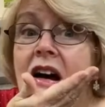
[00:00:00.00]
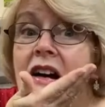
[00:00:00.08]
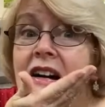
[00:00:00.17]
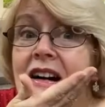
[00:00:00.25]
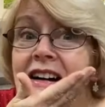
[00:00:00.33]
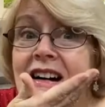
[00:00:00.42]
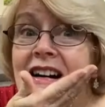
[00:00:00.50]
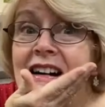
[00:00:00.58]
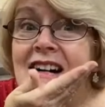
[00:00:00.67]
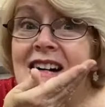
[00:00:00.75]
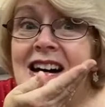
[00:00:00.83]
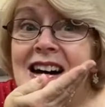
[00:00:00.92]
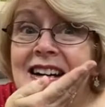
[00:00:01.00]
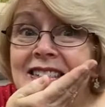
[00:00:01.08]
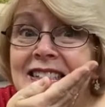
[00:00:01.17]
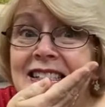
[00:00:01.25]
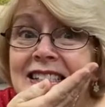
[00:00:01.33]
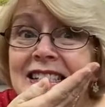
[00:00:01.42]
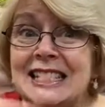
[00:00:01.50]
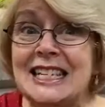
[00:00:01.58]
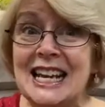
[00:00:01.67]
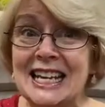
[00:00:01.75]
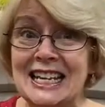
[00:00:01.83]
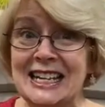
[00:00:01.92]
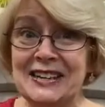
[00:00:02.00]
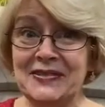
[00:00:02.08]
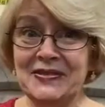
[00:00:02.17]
Unstick.